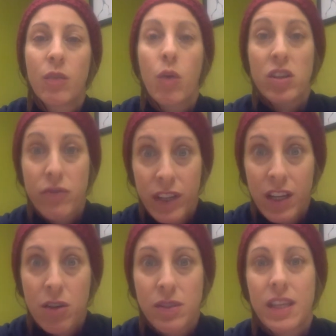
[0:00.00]
Watch
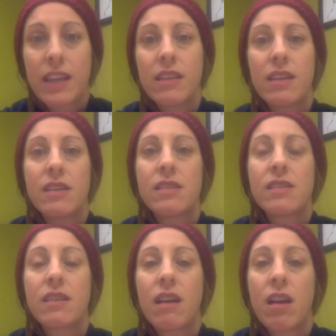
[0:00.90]
videos like
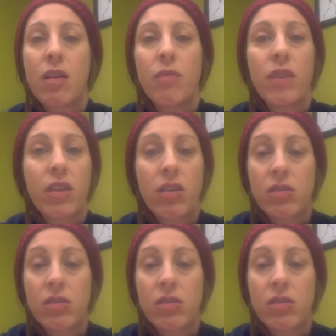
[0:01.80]
this. There